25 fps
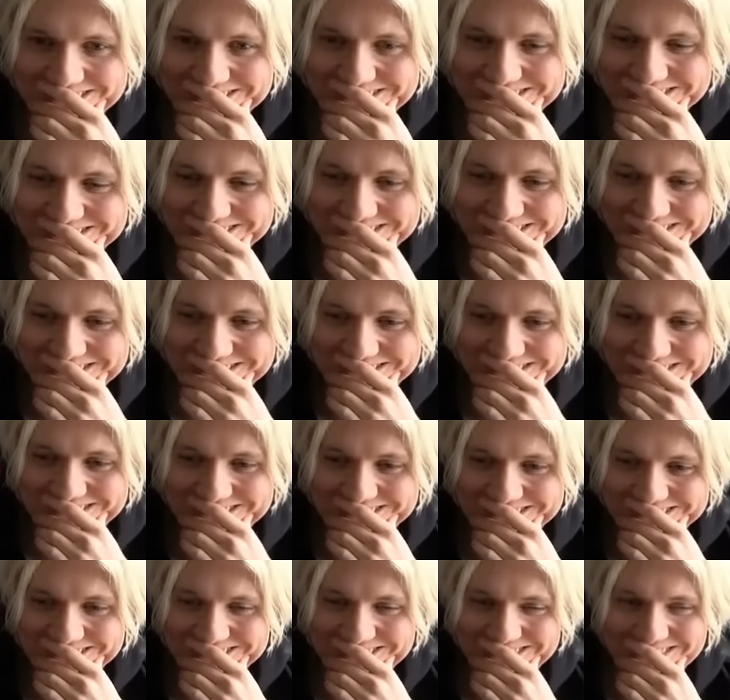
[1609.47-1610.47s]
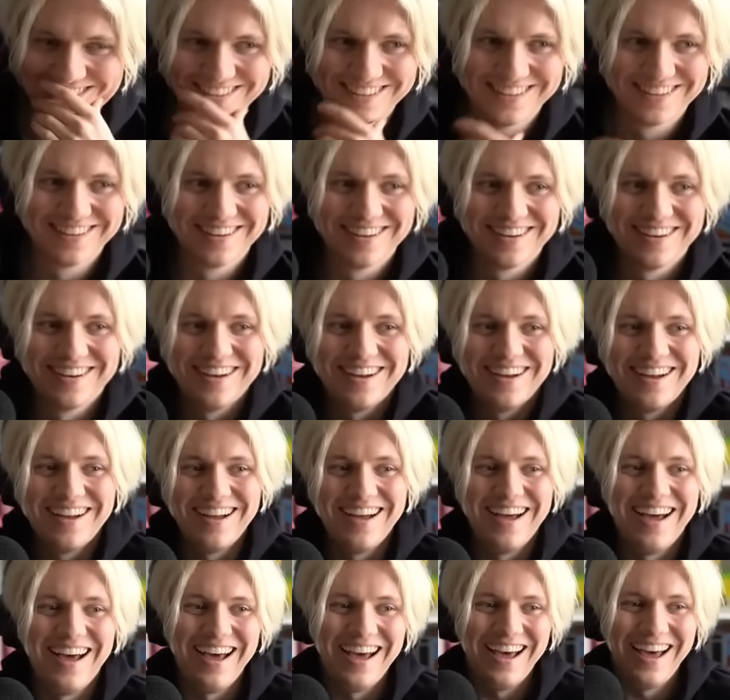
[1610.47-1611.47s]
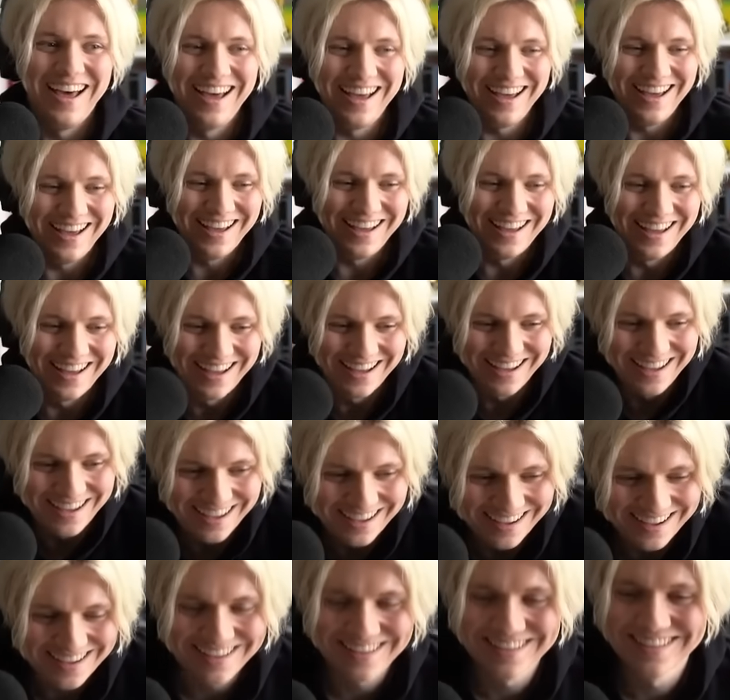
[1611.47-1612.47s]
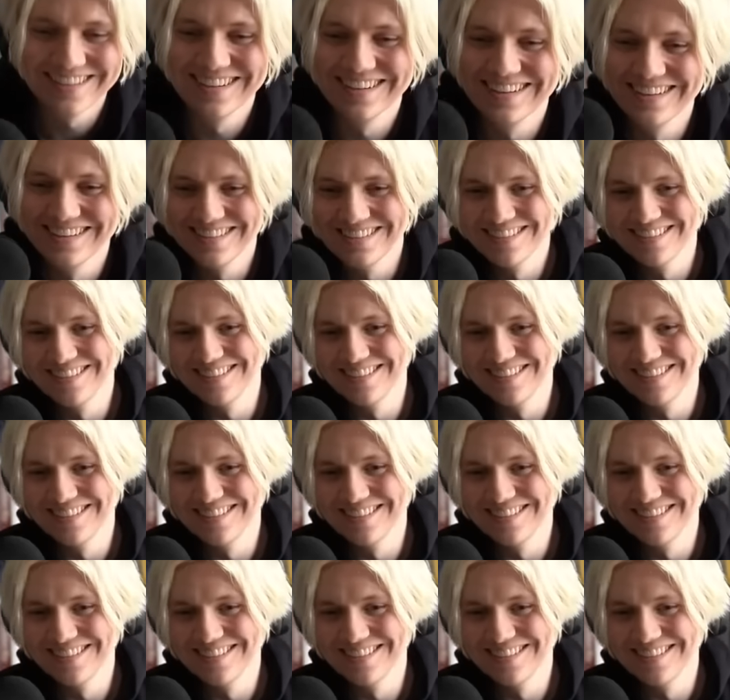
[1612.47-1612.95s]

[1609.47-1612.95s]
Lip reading: [no speech]